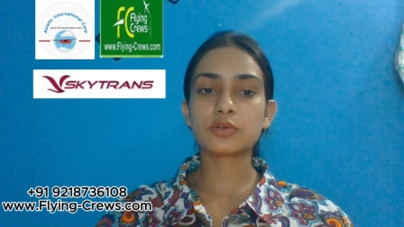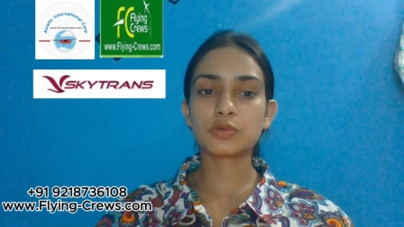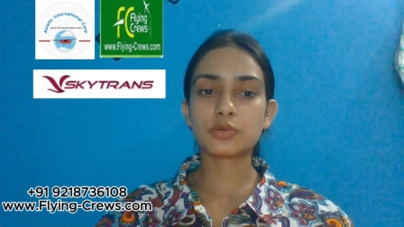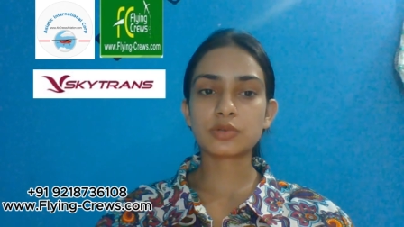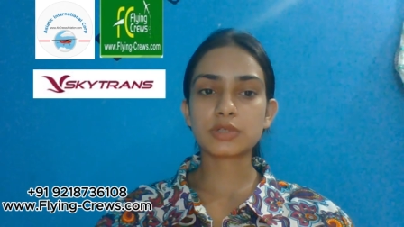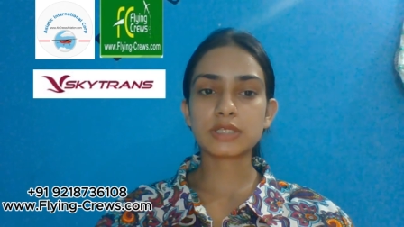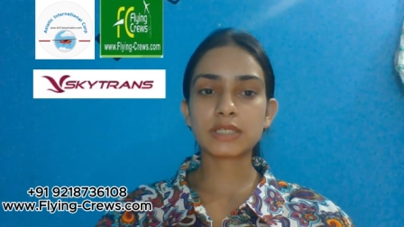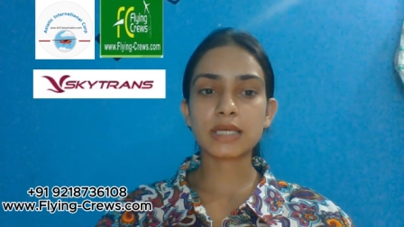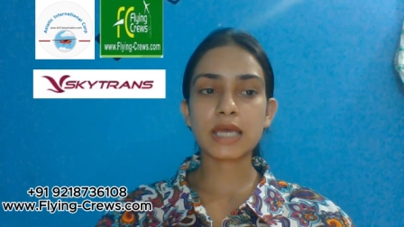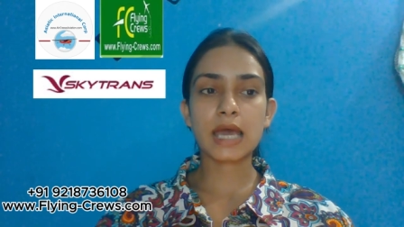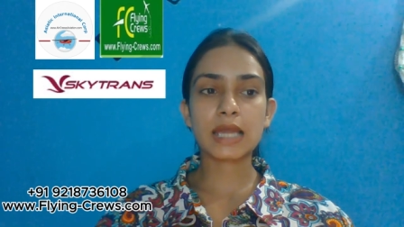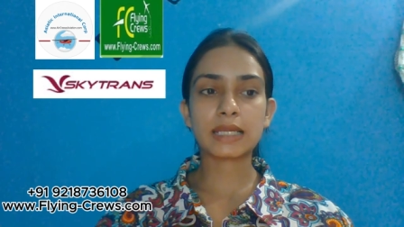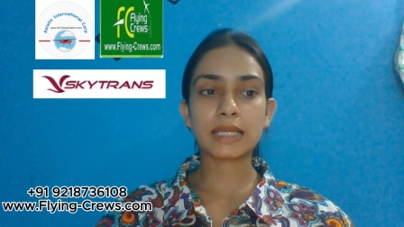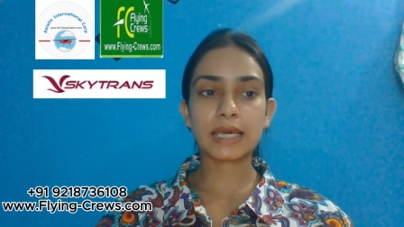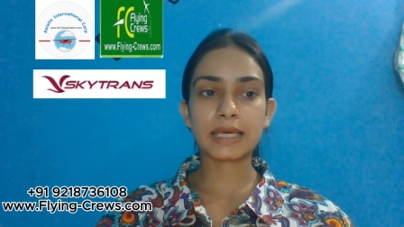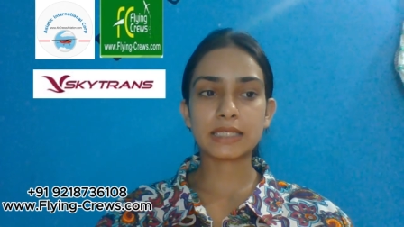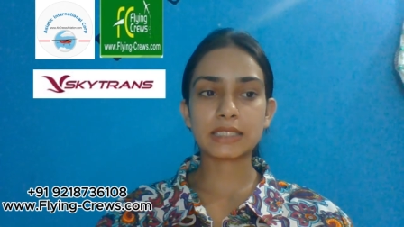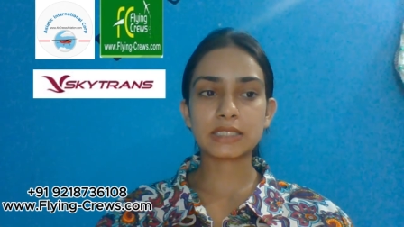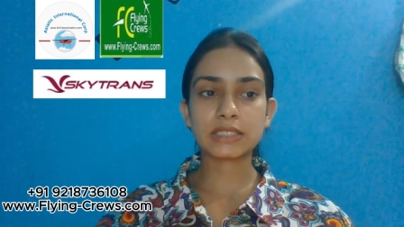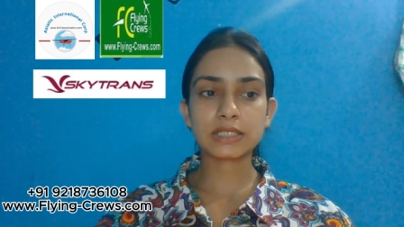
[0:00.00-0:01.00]
course and
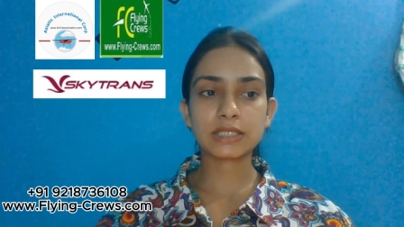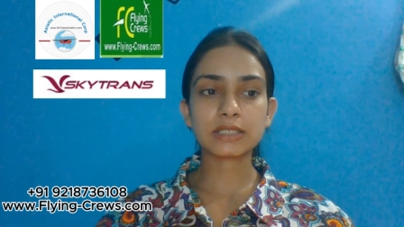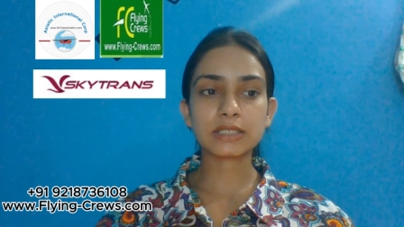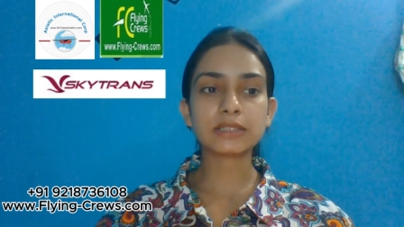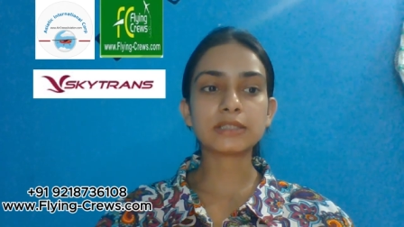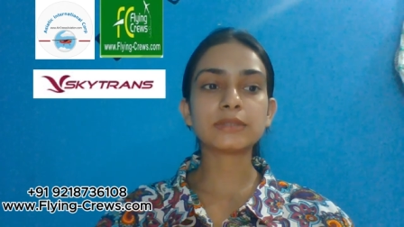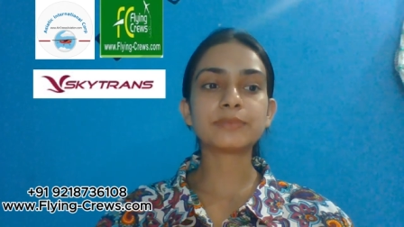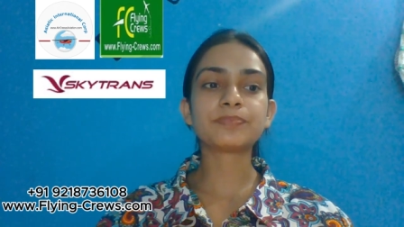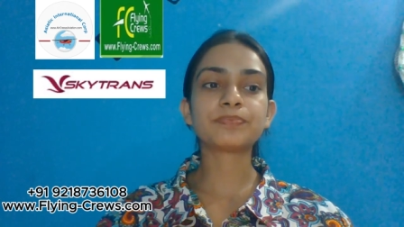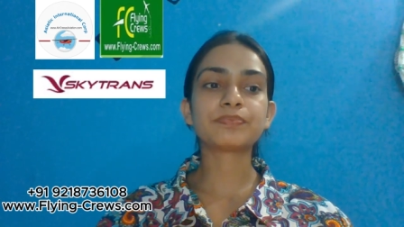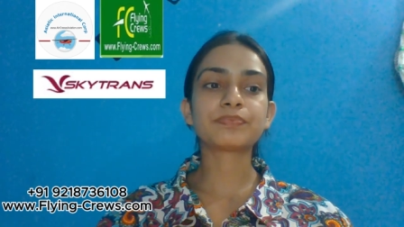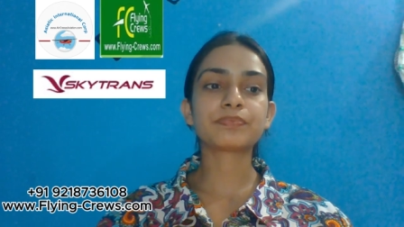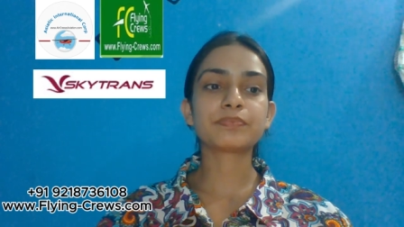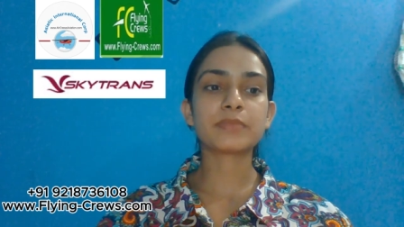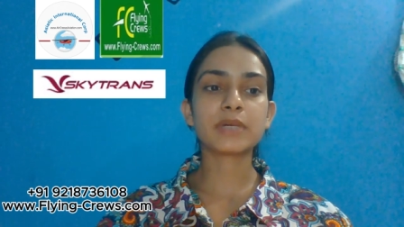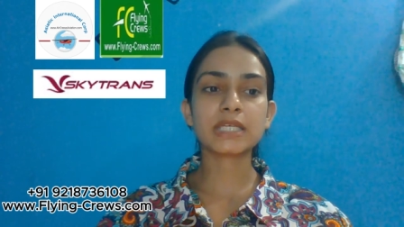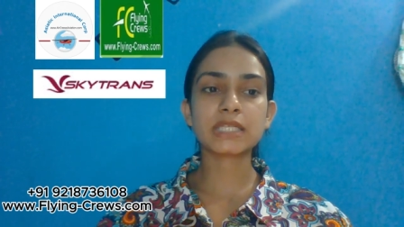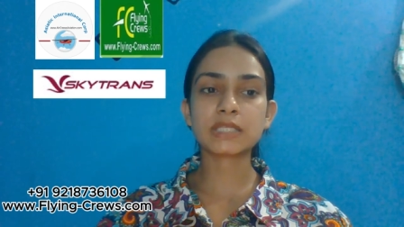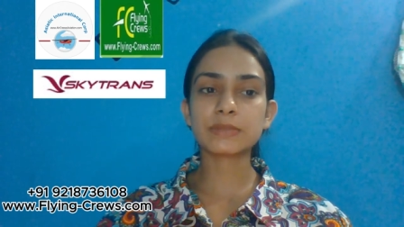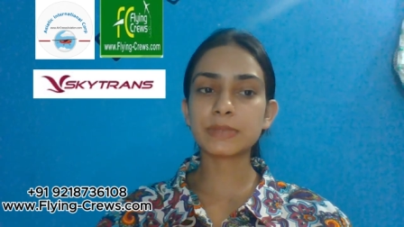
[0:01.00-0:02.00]
line check
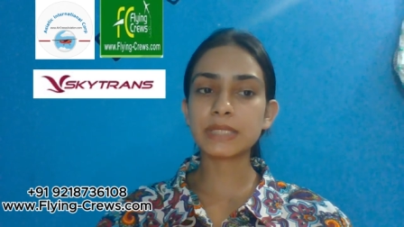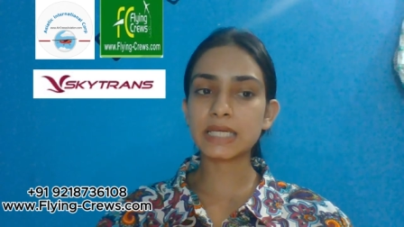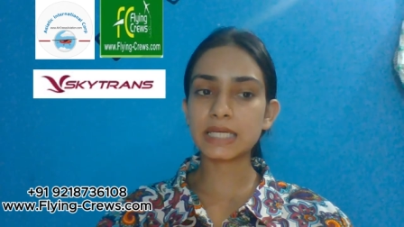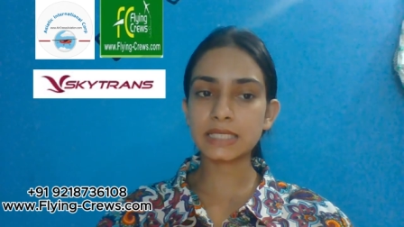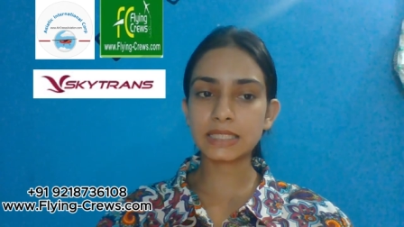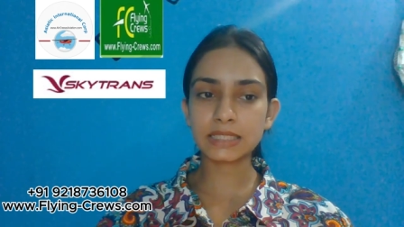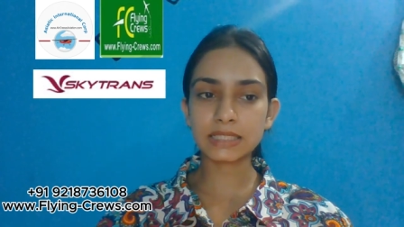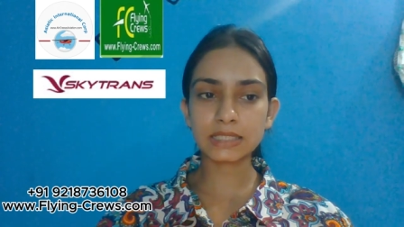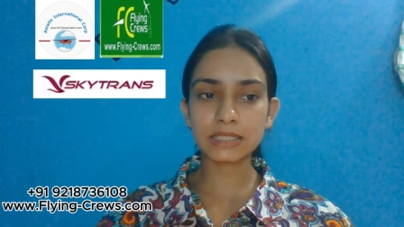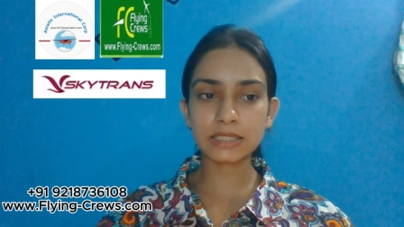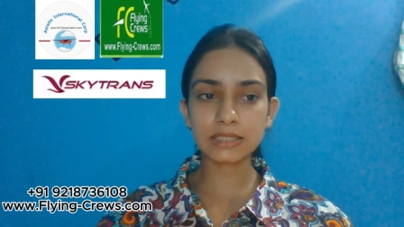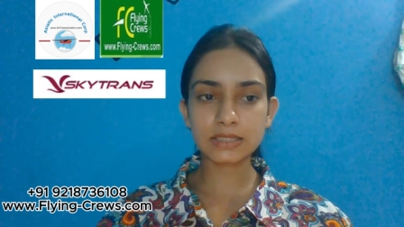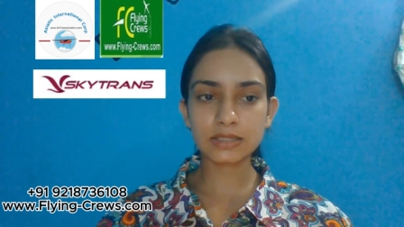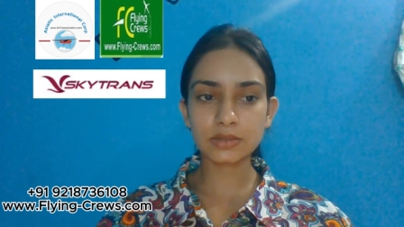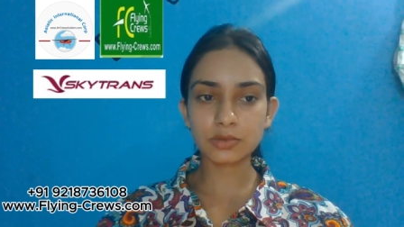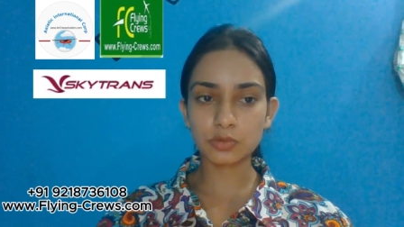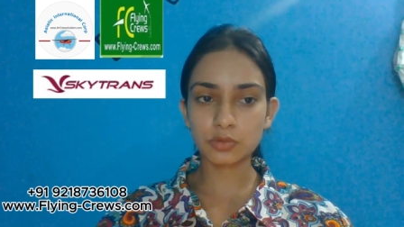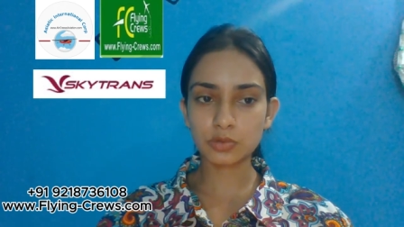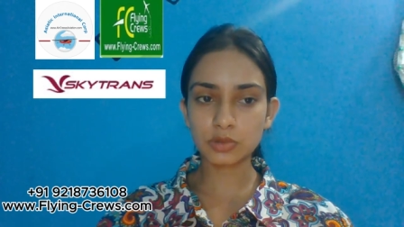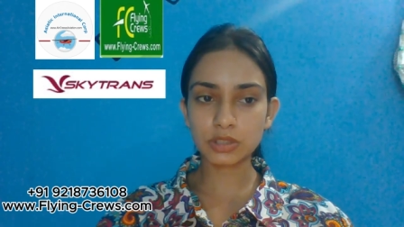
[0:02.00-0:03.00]
must be 18 years
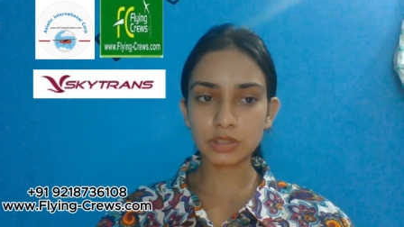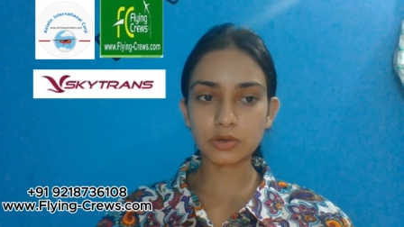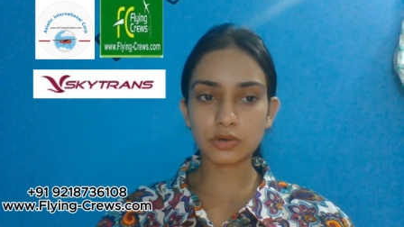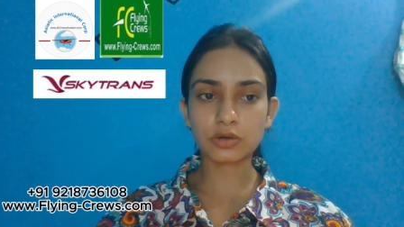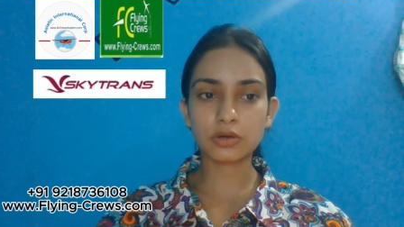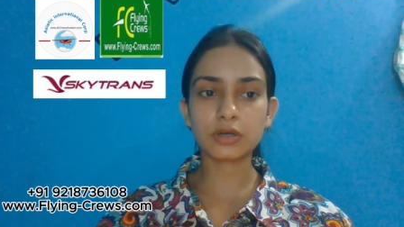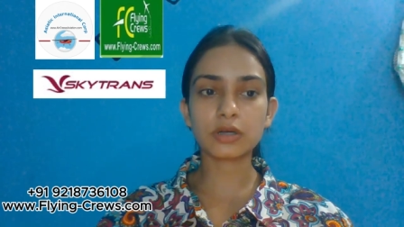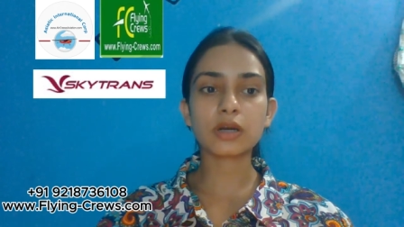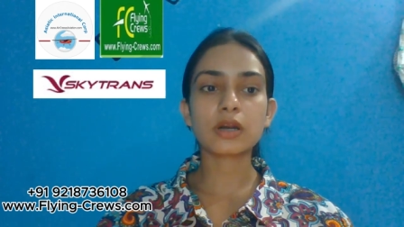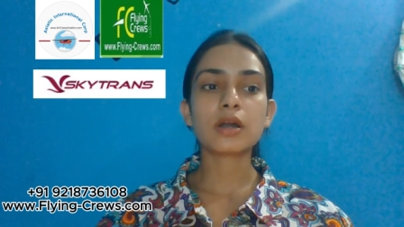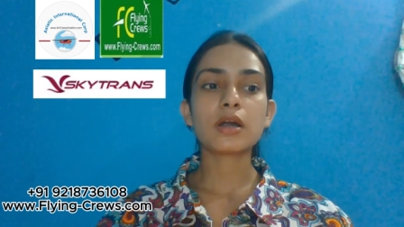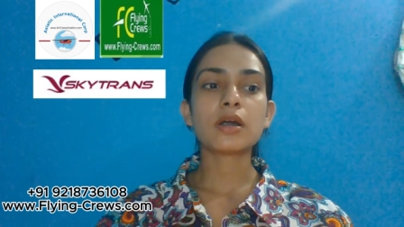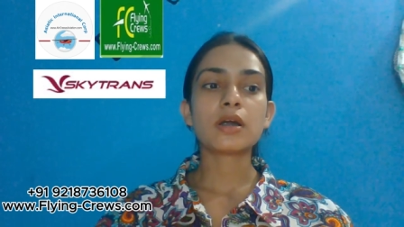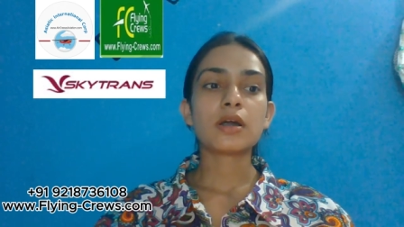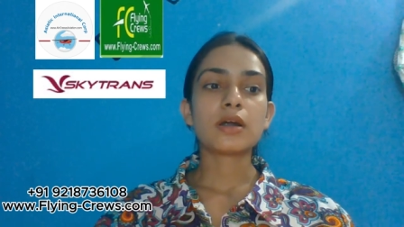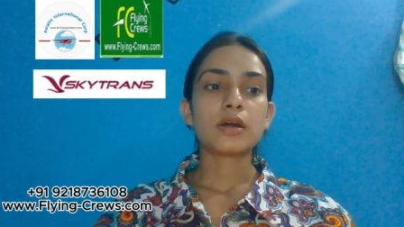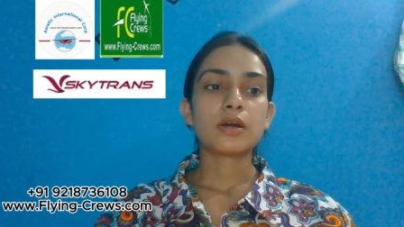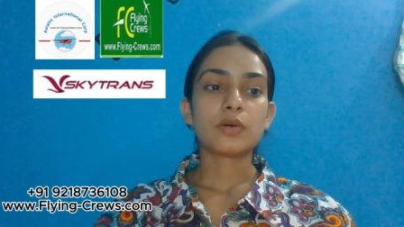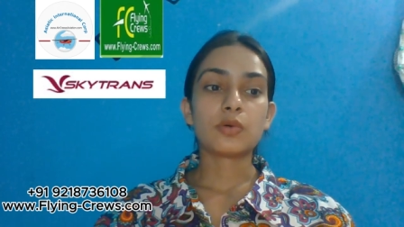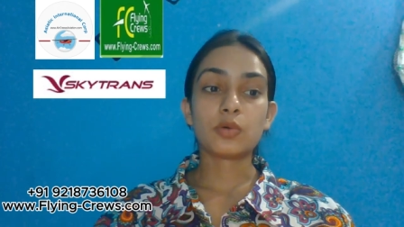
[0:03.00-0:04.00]
old or
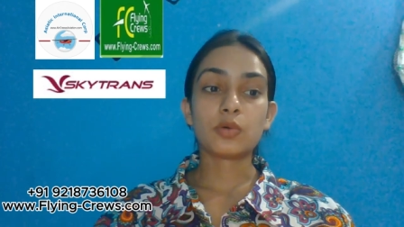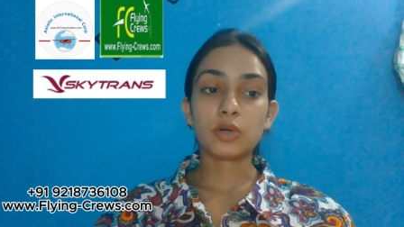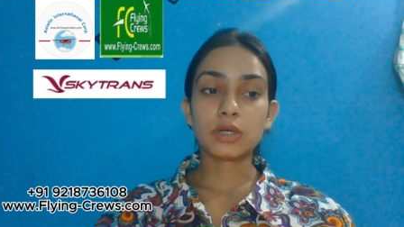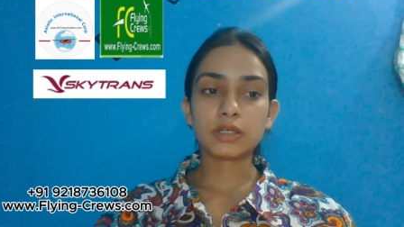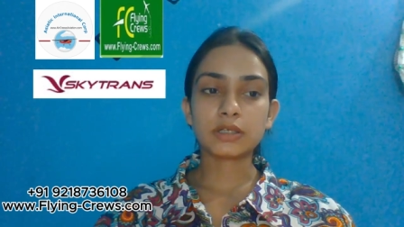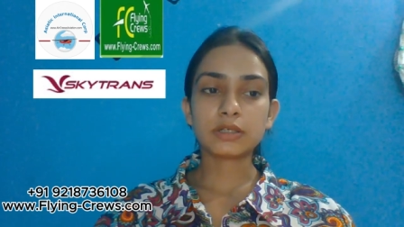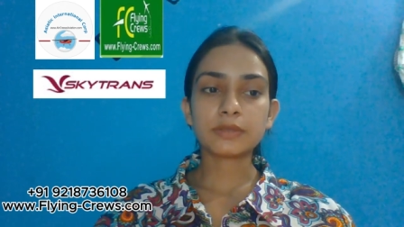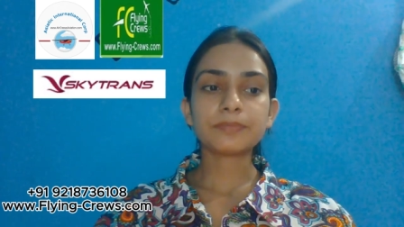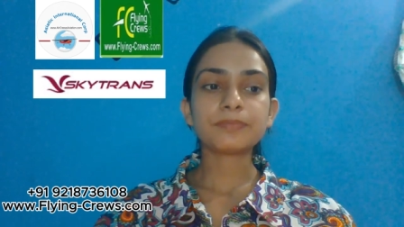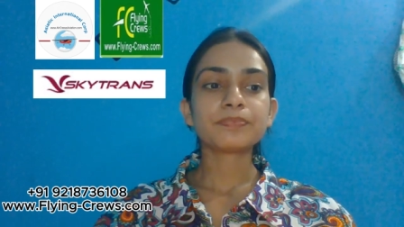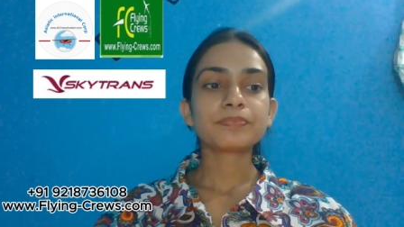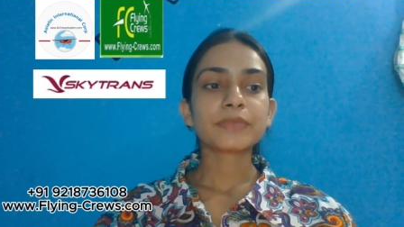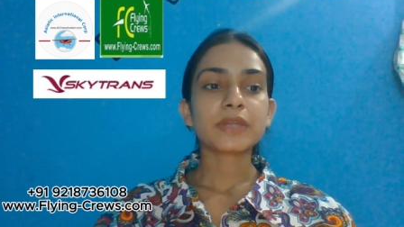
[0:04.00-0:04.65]
older.